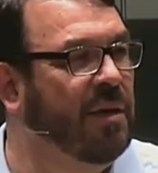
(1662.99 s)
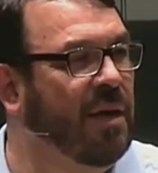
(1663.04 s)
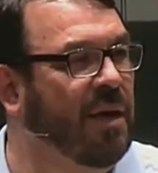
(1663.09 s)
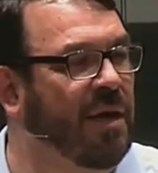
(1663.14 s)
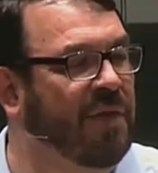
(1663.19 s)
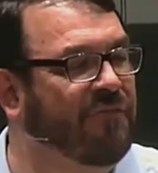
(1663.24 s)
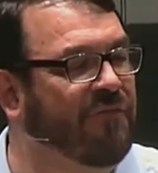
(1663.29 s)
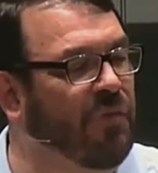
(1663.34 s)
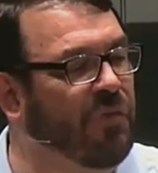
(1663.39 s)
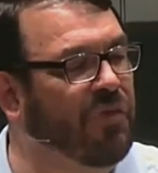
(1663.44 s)

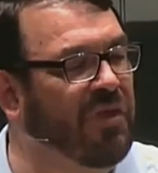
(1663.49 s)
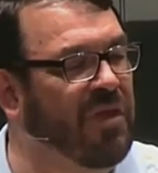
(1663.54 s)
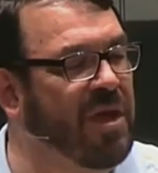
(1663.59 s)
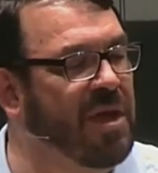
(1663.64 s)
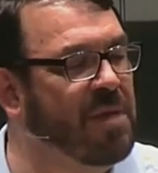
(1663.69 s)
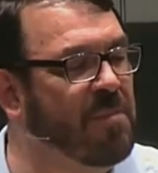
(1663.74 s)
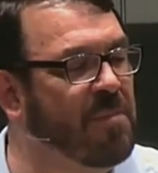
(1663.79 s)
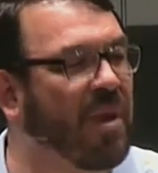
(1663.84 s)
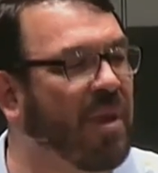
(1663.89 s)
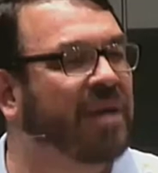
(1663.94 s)
And if you
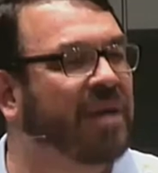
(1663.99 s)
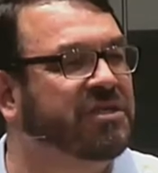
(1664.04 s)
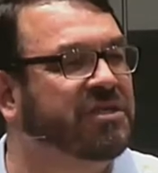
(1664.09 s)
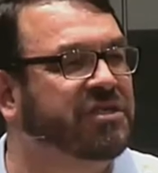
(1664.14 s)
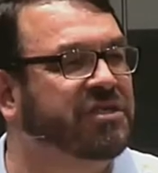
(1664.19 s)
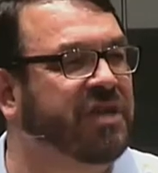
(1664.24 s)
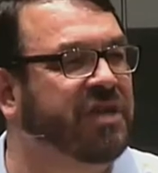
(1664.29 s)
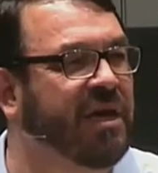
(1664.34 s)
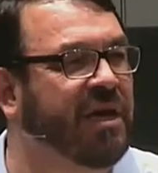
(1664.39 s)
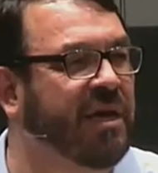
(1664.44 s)
think about a
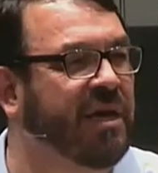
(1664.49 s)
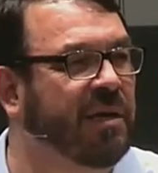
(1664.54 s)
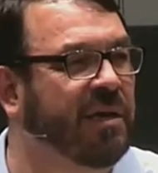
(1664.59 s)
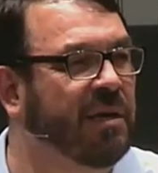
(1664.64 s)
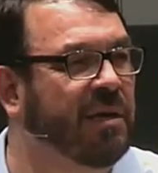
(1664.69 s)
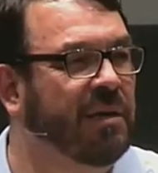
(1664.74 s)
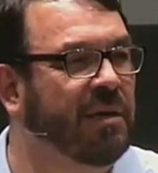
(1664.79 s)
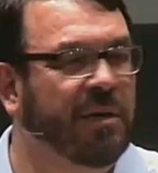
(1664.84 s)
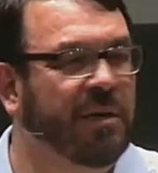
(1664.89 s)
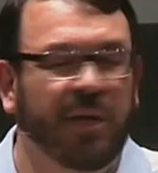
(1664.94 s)
seed,
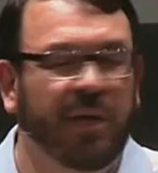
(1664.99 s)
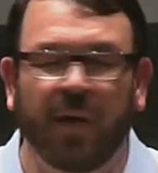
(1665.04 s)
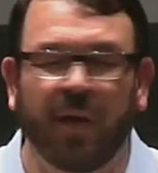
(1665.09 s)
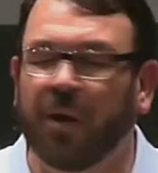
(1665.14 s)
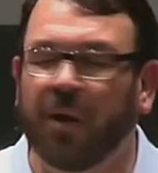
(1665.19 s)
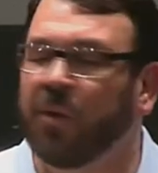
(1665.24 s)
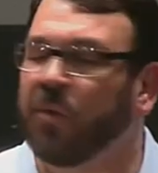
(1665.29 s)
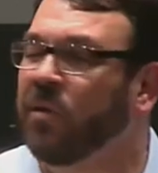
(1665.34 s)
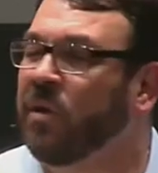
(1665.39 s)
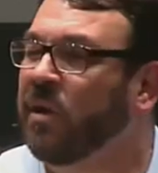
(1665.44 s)
you
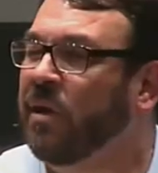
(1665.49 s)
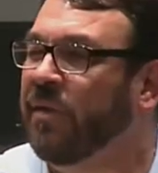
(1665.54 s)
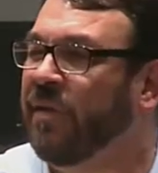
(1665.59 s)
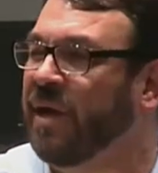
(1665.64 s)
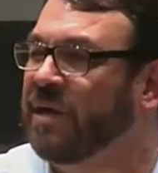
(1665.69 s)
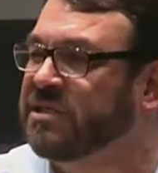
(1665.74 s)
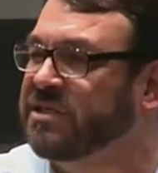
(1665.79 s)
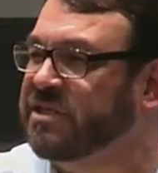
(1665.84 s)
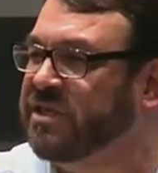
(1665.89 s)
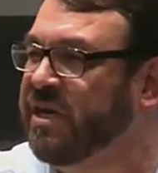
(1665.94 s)
know,
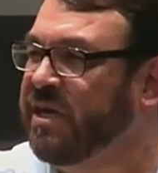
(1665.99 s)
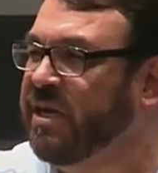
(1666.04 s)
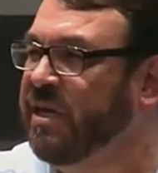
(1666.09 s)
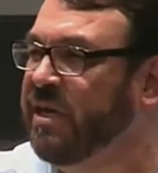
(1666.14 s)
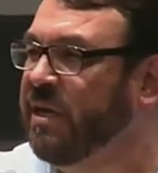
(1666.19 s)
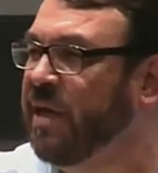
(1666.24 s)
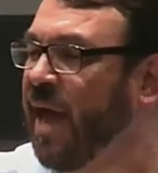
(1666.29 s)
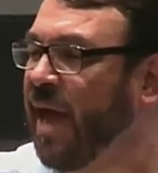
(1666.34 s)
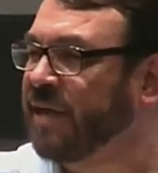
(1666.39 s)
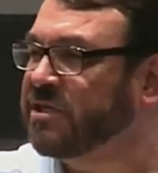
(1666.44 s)
that
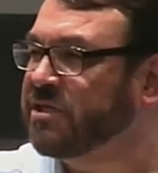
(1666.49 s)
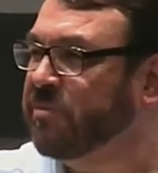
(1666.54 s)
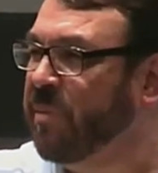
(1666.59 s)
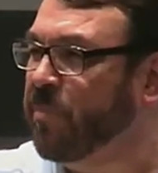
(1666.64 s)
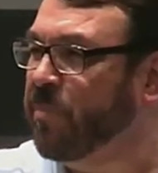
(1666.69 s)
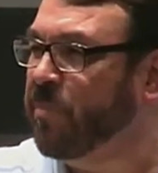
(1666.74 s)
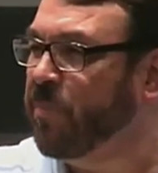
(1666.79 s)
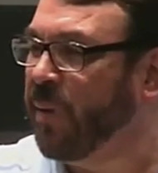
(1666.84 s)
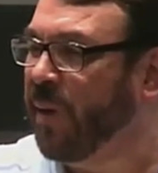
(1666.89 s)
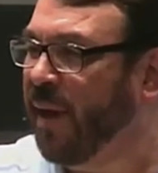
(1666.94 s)
seed has to
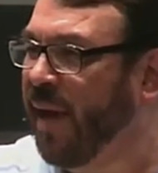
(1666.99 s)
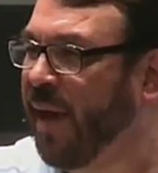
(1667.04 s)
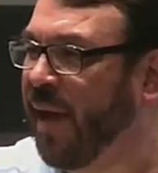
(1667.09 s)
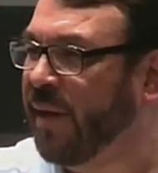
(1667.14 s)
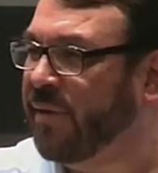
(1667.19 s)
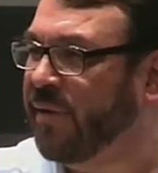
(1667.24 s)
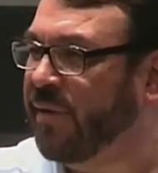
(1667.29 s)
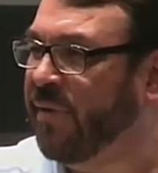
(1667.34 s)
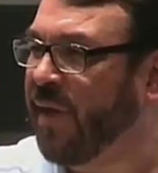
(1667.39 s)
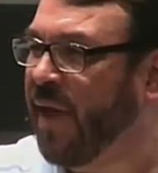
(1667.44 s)
be
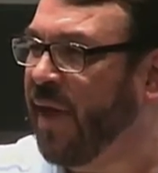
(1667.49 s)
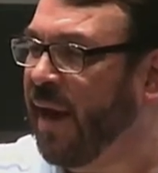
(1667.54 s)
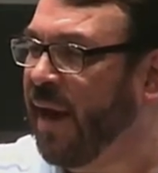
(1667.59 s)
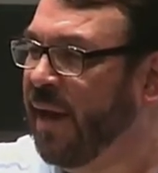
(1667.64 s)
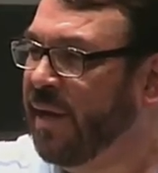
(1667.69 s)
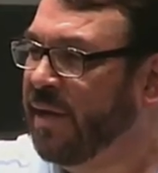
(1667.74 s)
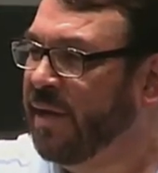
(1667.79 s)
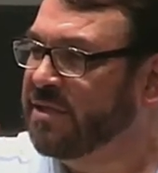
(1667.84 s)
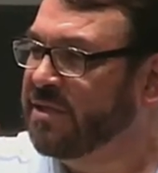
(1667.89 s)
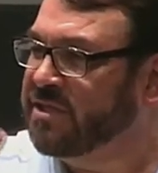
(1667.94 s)
planted. That
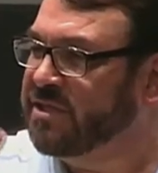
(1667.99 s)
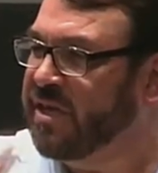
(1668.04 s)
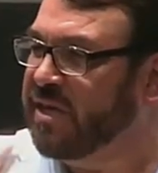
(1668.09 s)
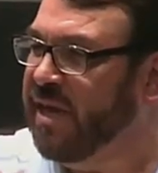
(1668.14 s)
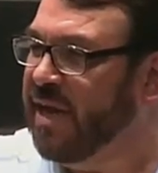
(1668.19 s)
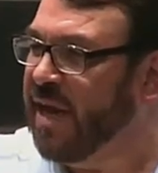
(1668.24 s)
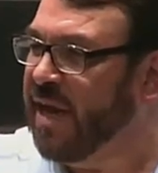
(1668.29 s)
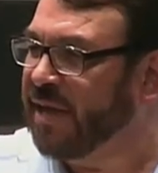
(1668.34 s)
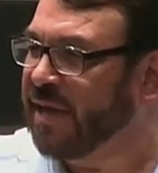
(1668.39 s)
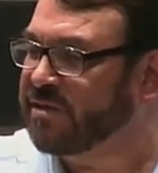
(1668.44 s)

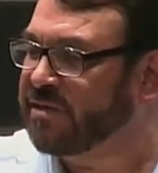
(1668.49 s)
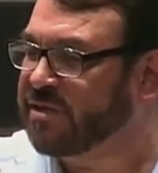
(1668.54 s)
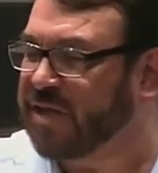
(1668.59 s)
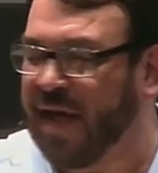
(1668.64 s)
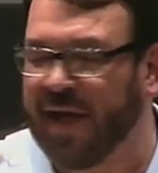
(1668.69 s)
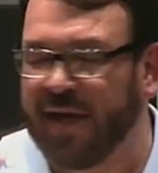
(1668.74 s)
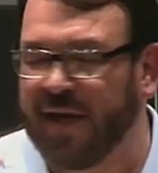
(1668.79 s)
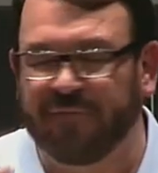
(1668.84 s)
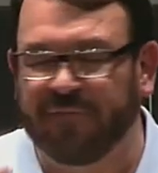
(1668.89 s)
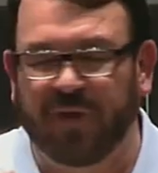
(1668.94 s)
seed has to
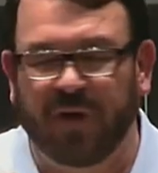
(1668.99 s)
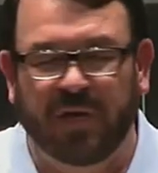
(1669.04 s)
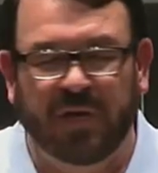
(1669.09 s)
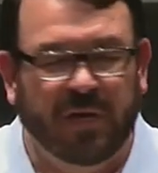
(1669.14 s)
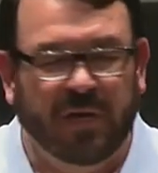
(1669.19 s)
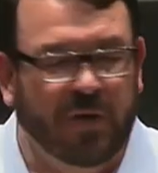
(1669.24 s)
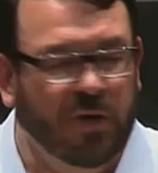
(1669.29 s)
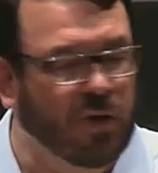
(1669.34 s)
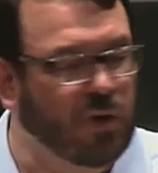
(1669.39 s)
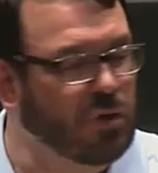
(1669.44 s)
have
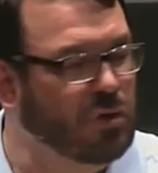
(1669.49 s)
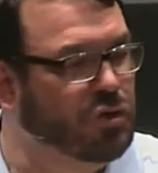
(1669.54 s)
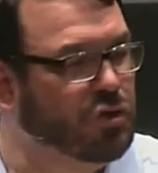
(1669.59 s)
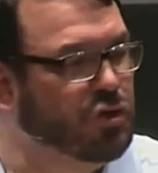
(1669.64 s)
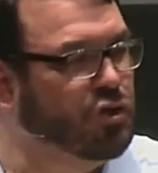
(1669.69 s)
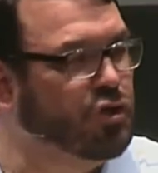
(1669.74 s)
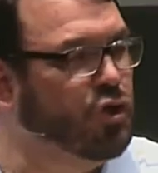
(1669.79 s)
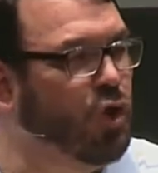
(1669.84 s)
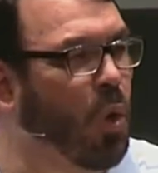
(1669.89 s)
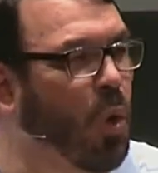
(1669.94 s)
good
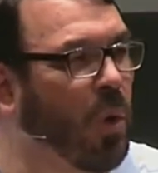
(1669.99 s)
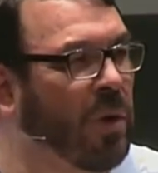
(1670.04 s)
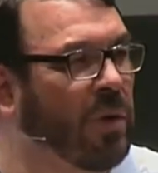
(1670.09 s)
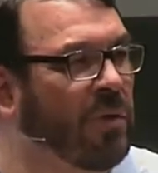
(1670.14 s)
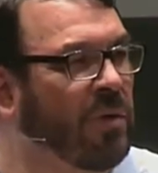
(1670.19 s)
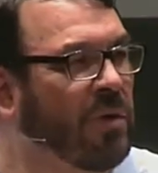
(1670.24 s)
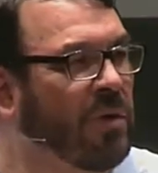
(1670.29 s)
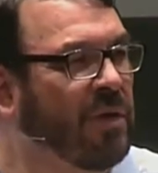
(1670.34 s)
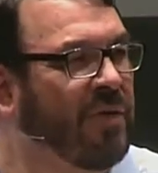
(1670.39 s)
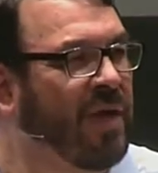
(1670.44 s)

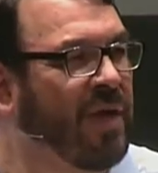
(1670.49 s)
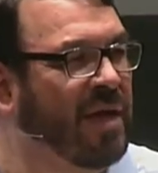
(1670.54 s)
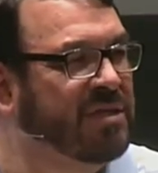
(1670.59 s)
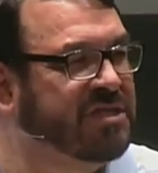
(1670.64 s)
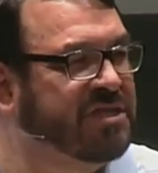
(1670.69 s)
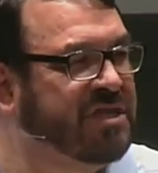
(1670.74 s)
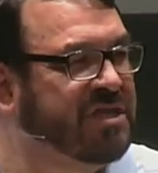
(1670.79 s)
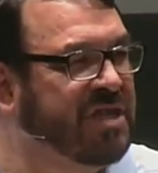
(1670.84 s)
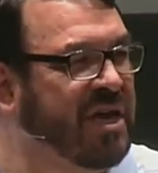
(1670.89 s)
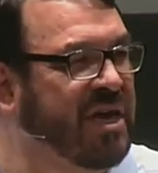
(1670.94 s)
soil. That
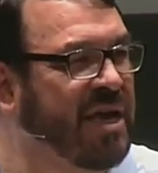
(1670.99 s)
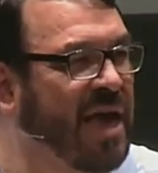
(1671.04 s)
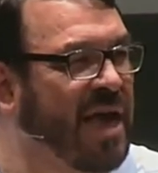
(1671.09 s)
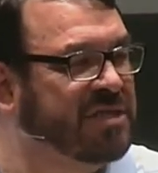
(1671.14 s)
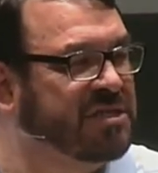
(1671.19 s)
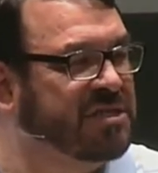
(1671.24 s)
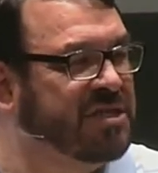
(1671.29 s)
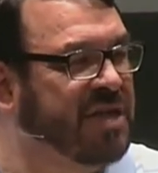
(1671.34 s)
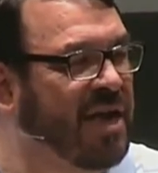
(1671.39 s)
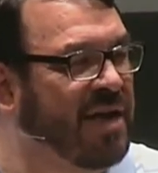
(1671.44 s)
seed
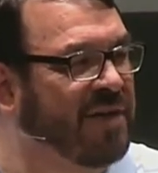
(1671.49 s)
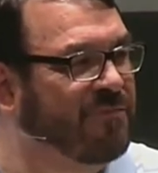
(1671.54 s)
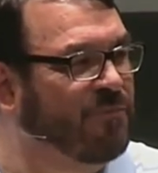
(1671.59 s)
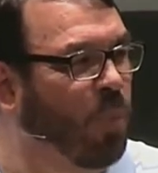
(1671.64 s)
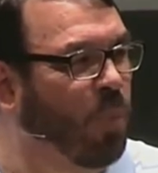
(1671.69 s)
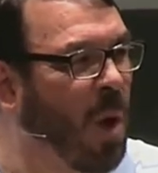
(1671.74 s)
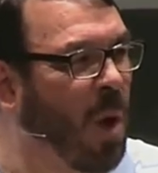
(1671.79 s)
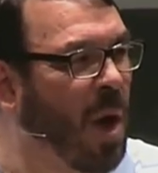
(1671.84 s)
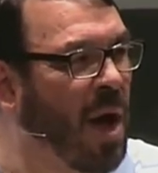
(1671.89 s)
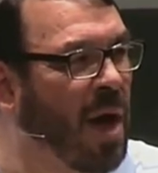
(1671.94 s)
has to have
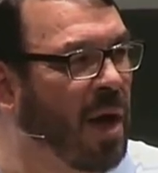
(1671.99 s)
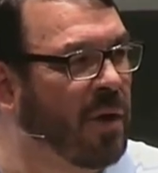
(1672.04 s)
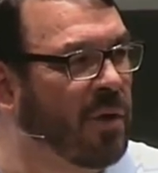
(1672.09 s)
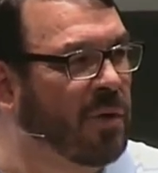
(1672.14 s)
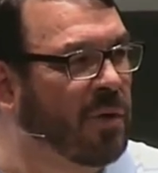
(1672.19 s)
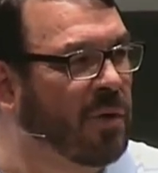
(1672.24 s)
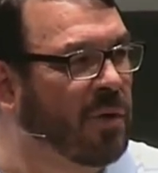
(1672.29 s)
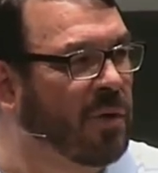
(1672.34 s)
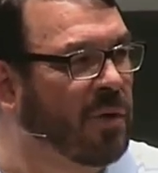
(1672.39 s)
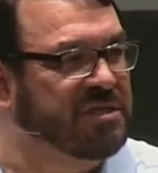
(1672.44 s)
water.